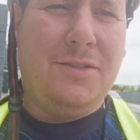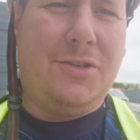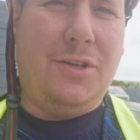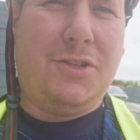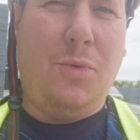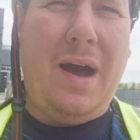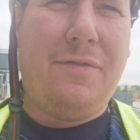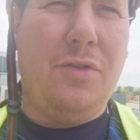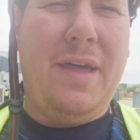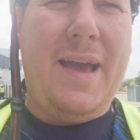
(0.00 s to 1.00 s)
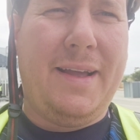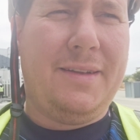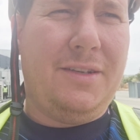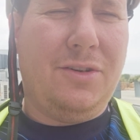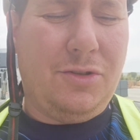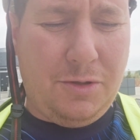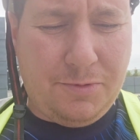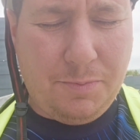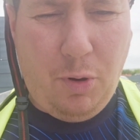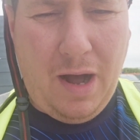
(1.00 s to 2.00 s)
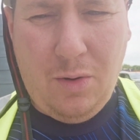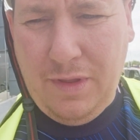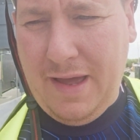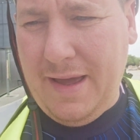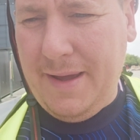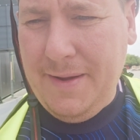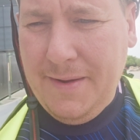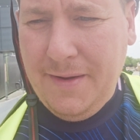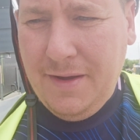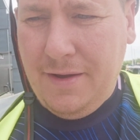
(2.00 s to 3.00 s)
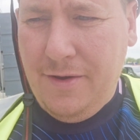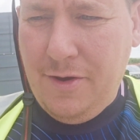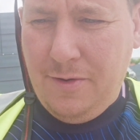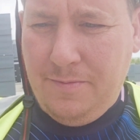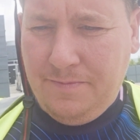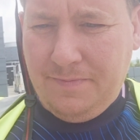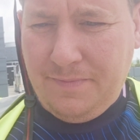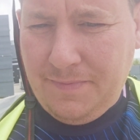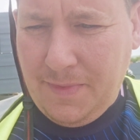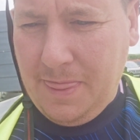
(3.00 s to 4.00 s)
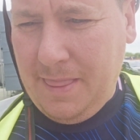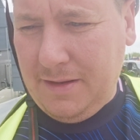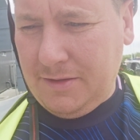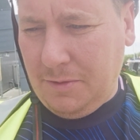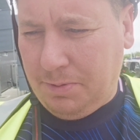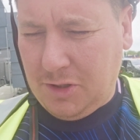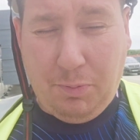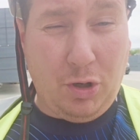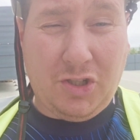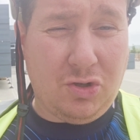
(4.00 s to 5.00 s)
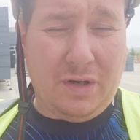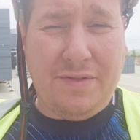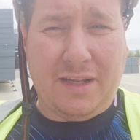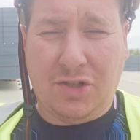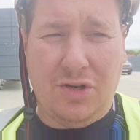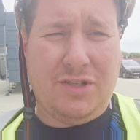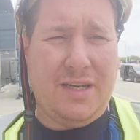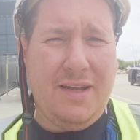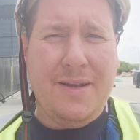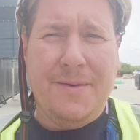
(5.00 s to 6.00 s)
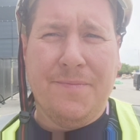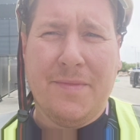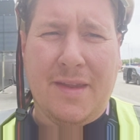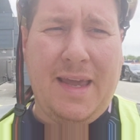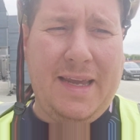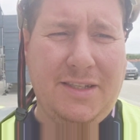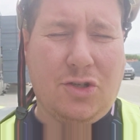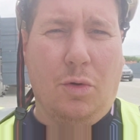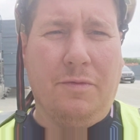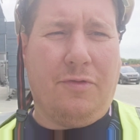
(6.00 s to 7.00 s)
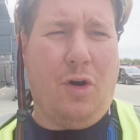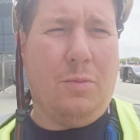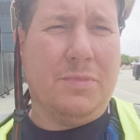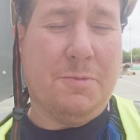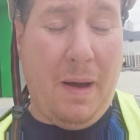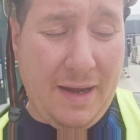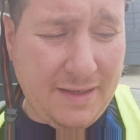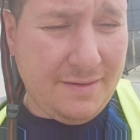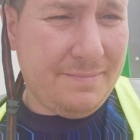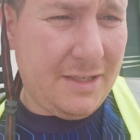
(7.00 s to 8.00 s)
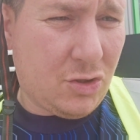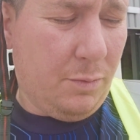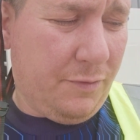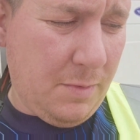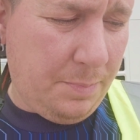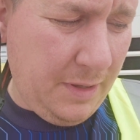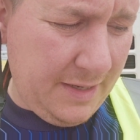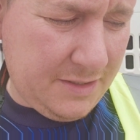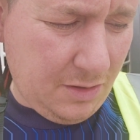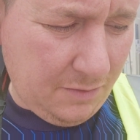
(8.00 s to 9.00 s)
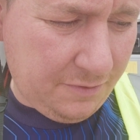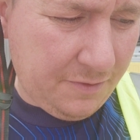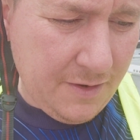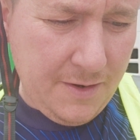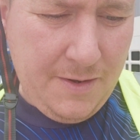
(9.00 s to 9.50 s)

To have on there, to put out there, to put his son in that jersey. It's come from spite. It's come from a place of